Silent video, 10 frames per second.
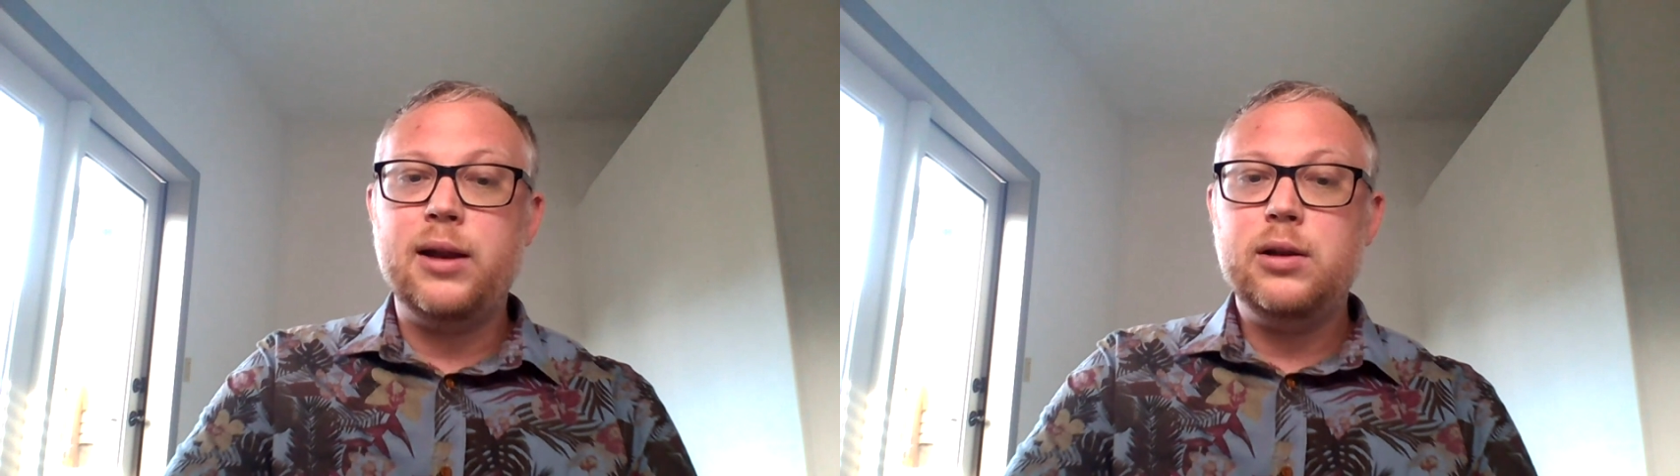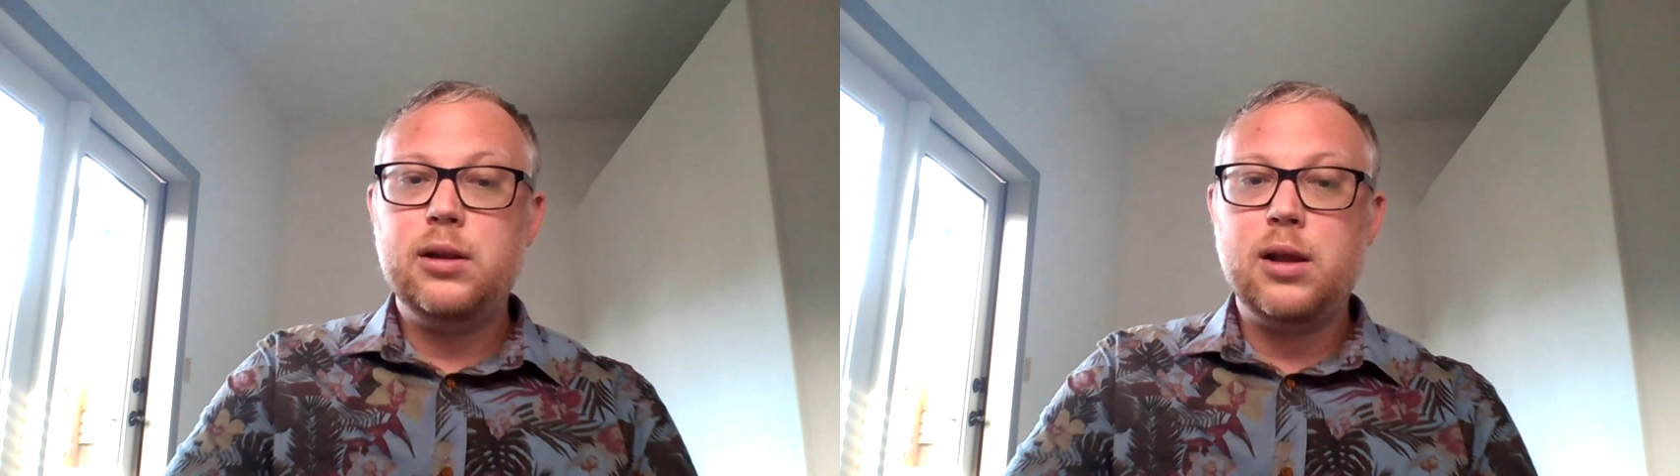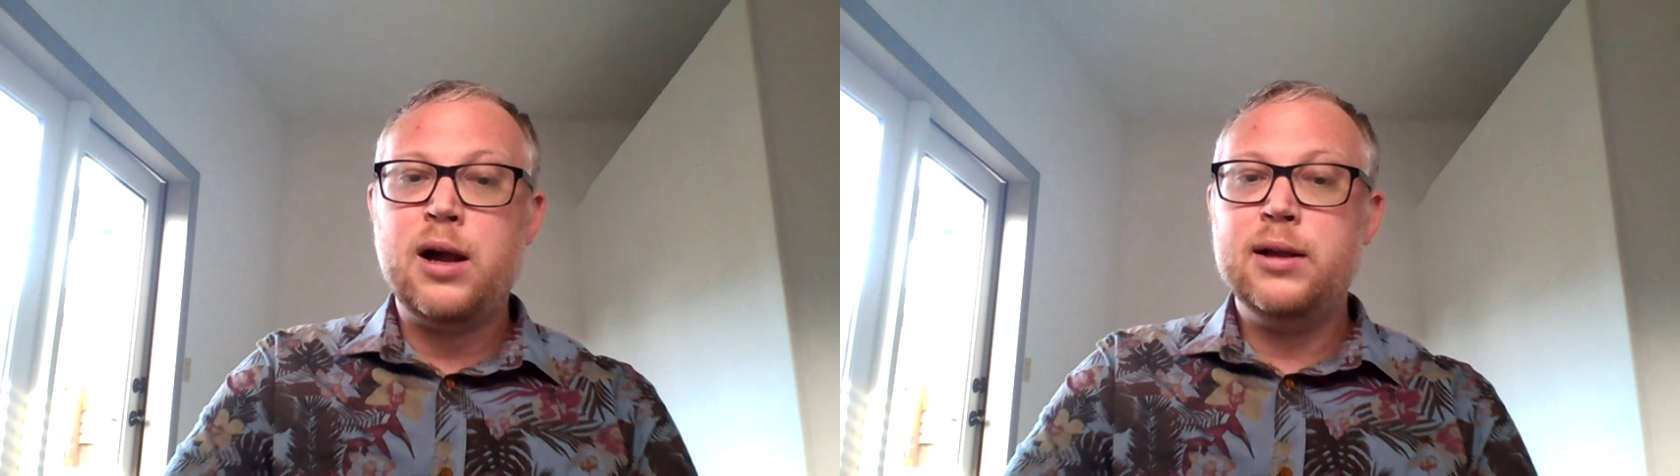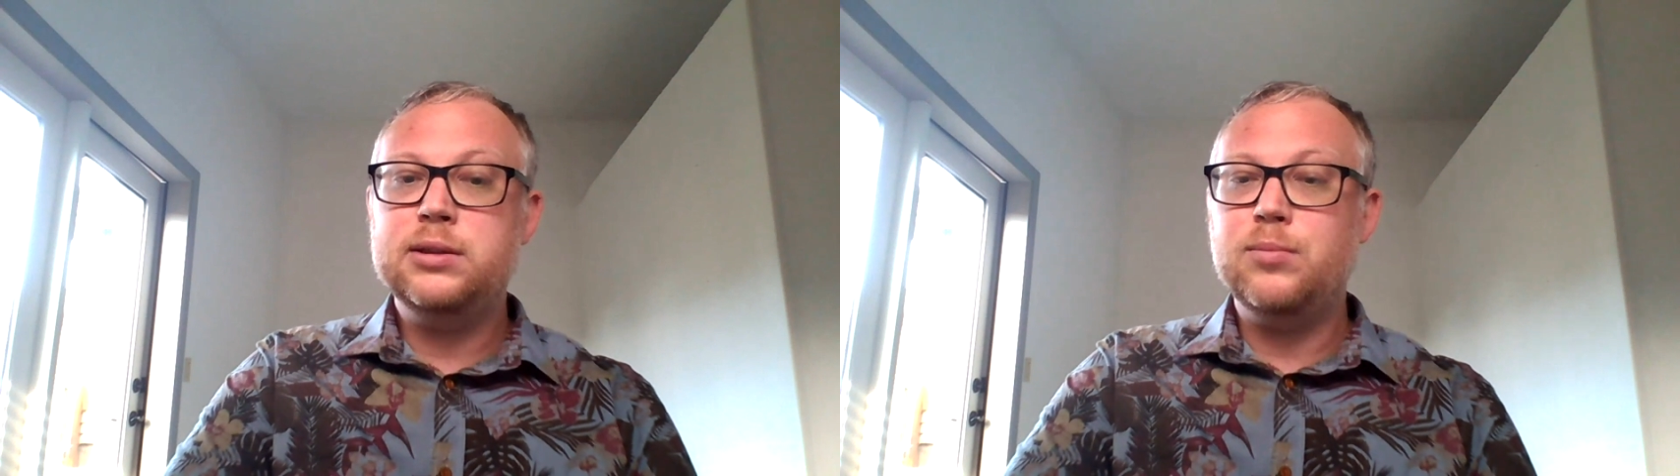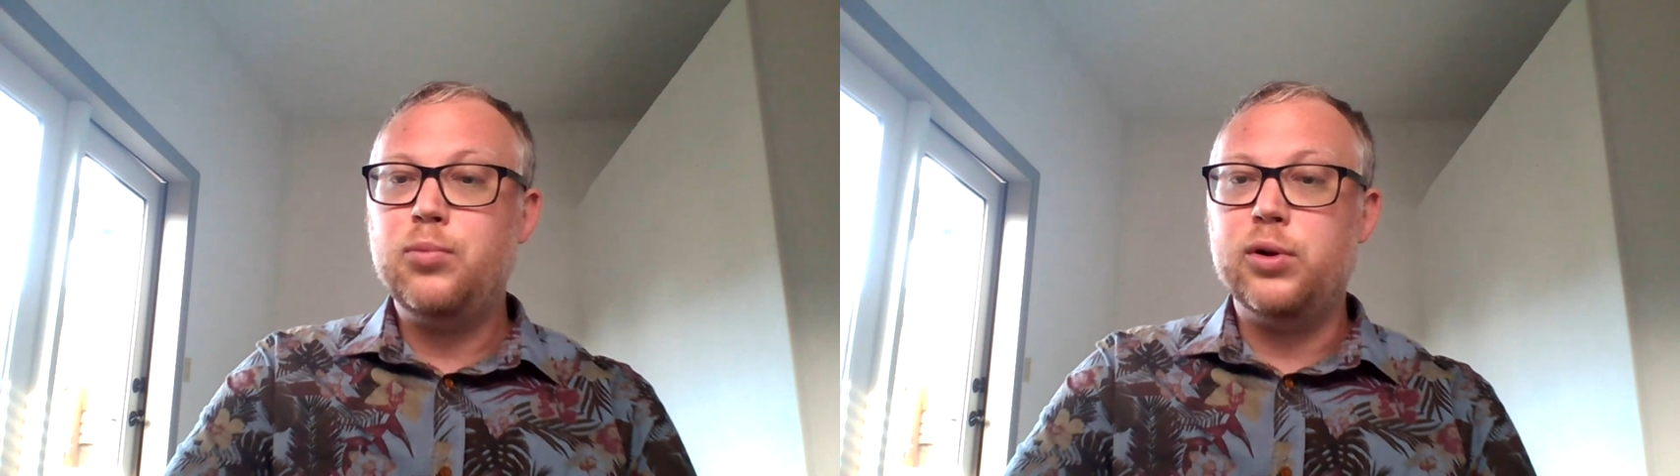And
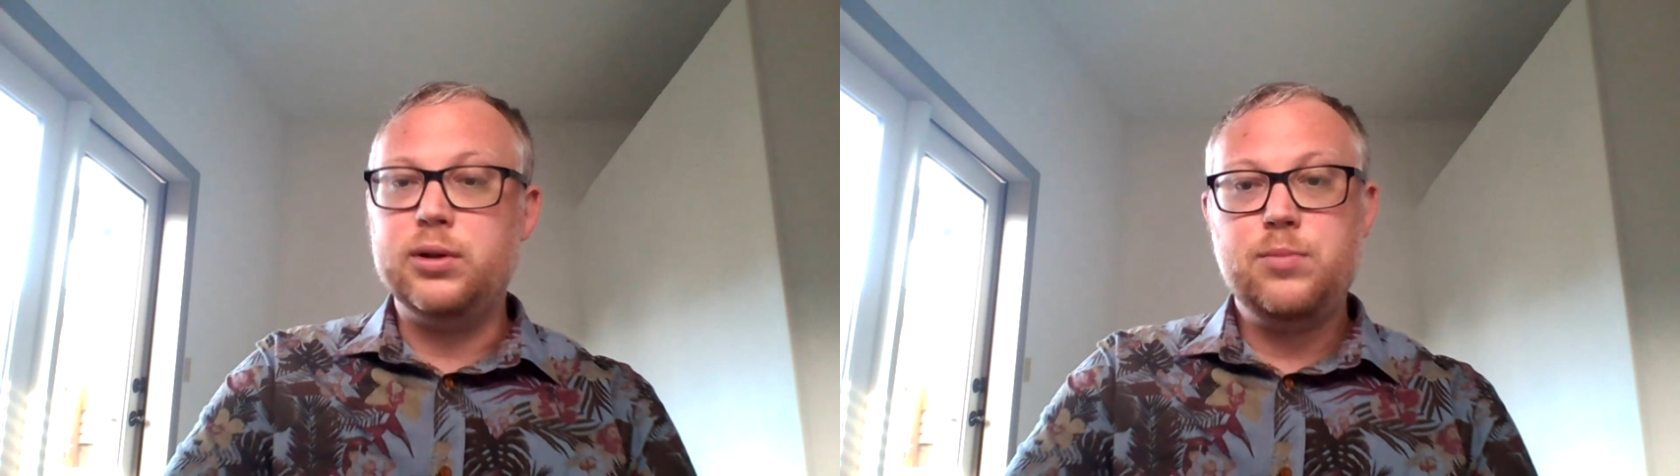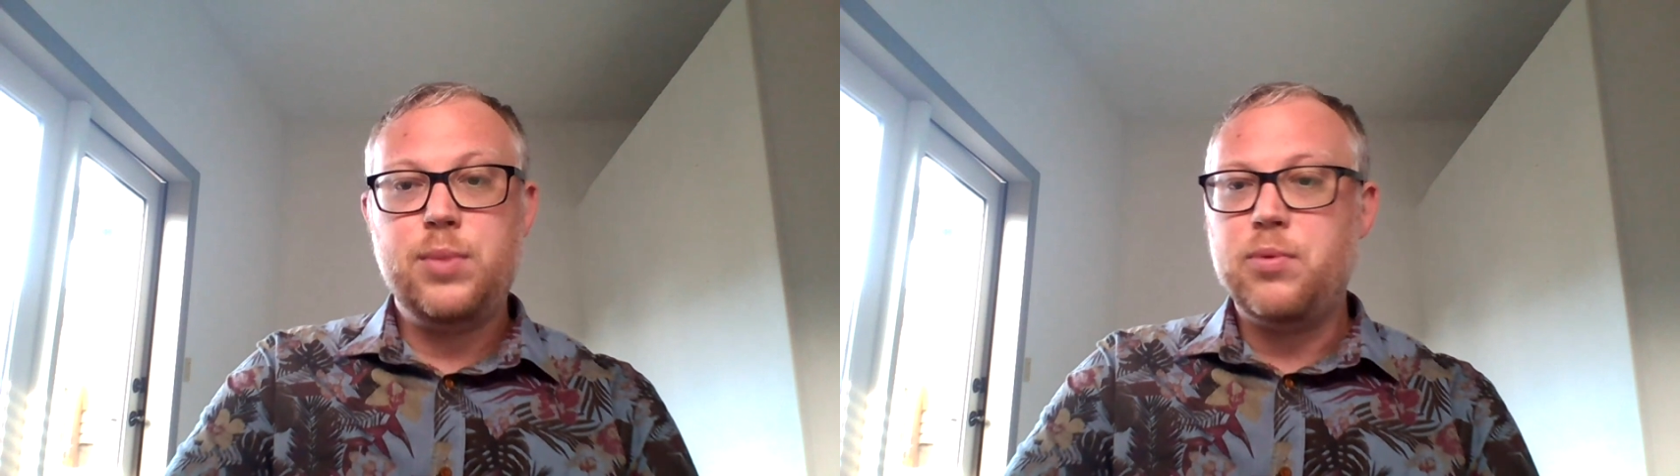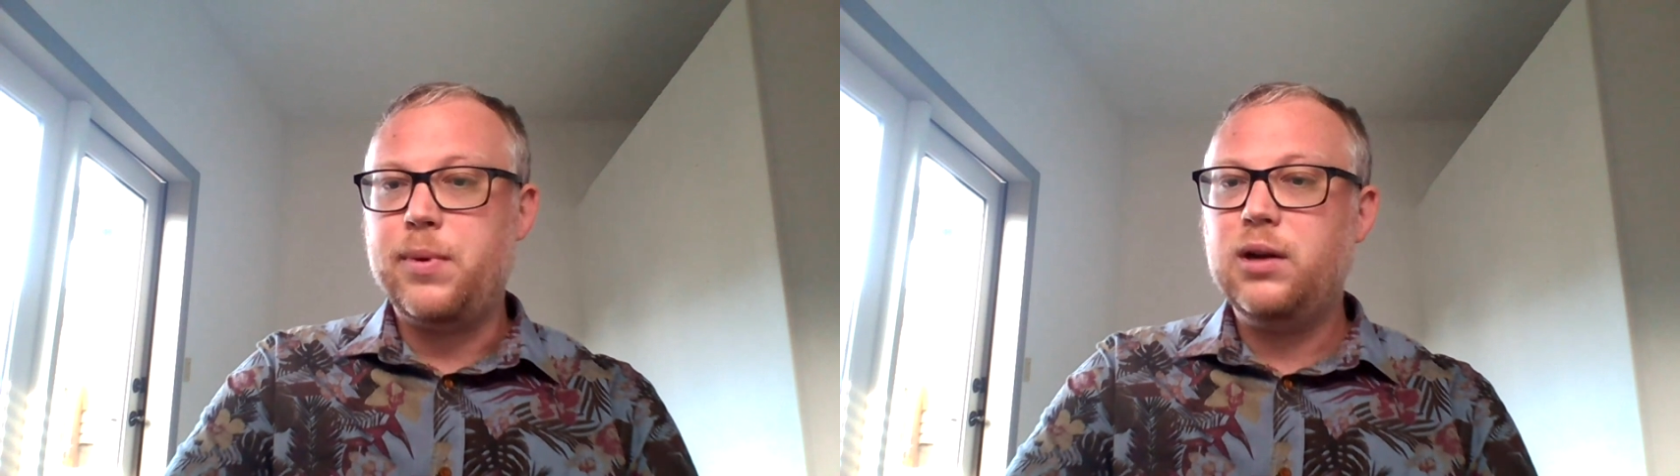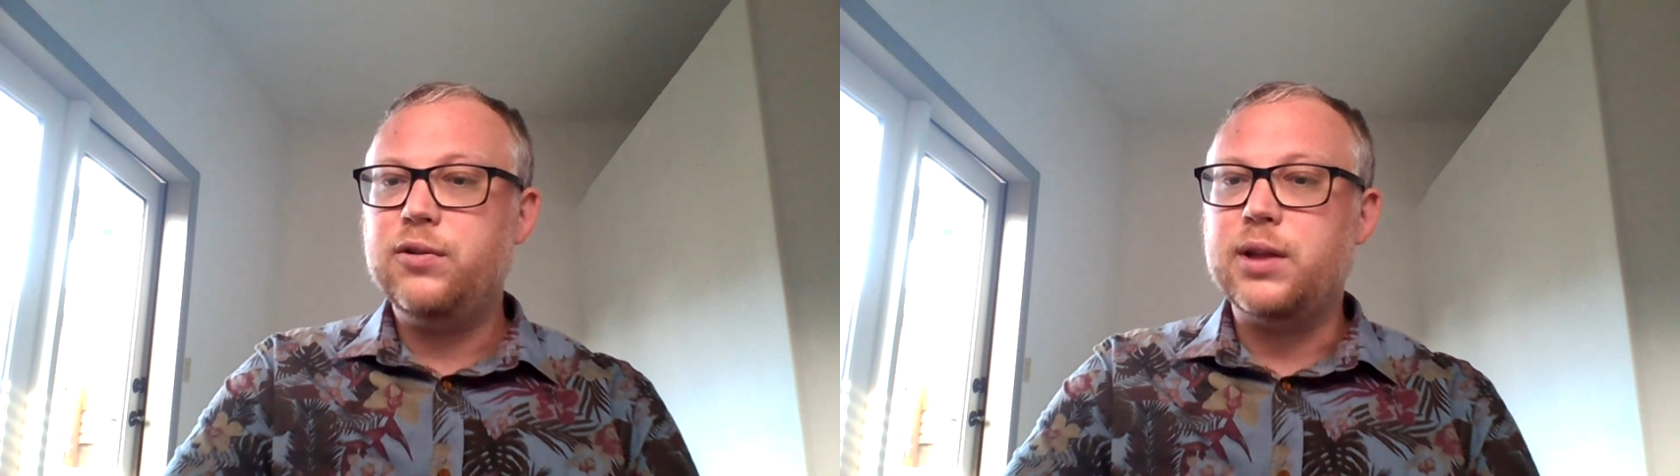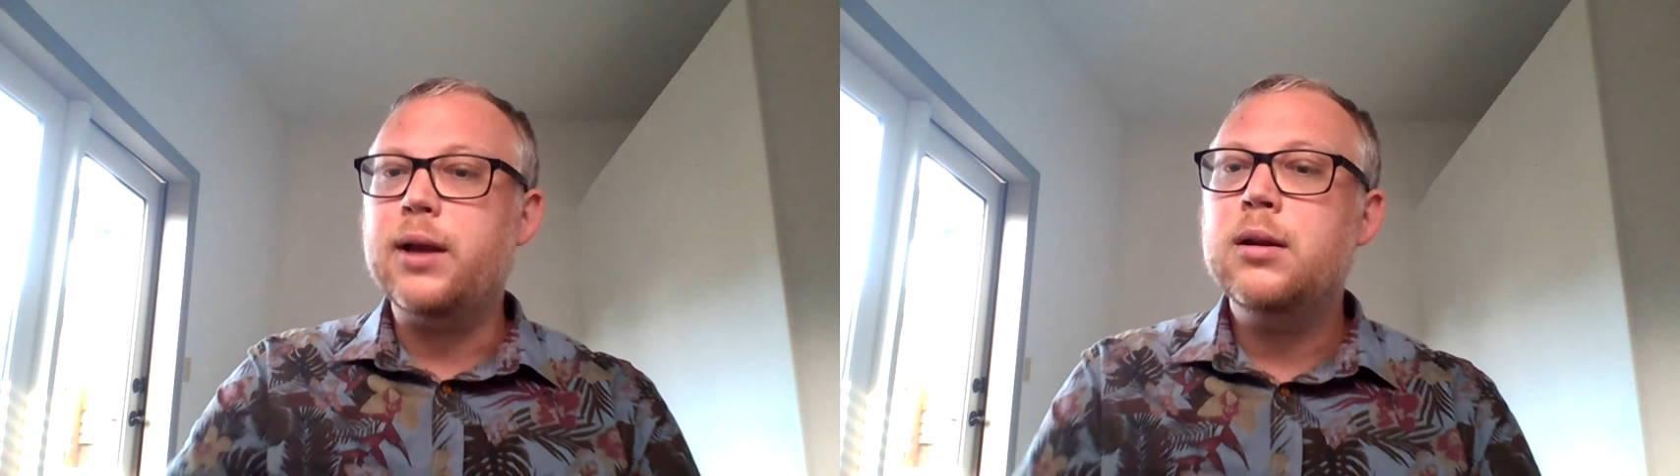it's important to be prepared
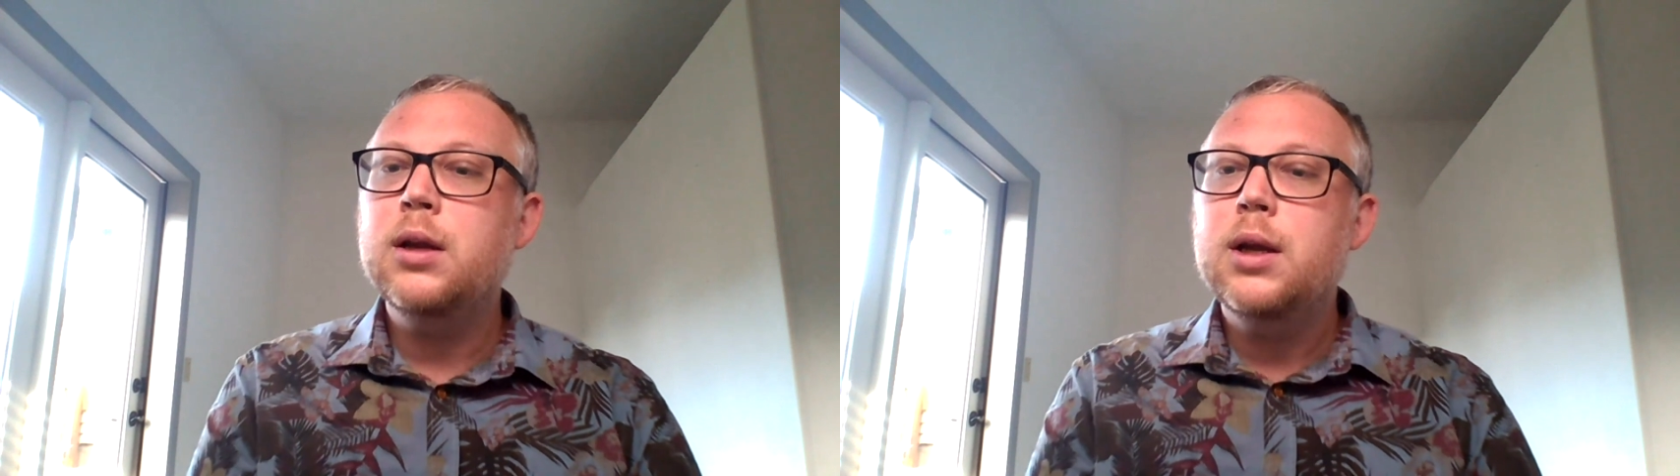for that.